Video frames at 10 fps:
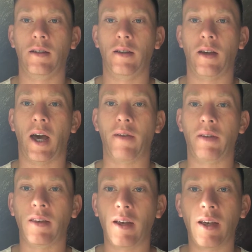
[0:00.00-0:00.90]

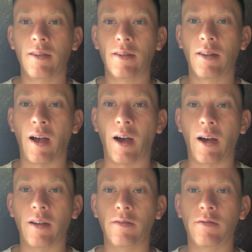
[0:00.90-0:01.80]
having things in
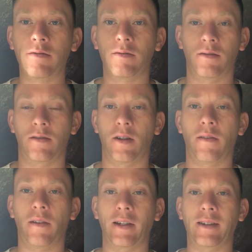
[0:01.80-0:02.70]
life,
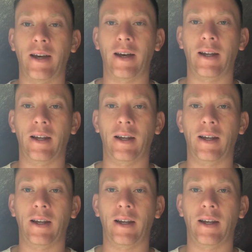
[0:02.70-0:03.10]
stuff like that,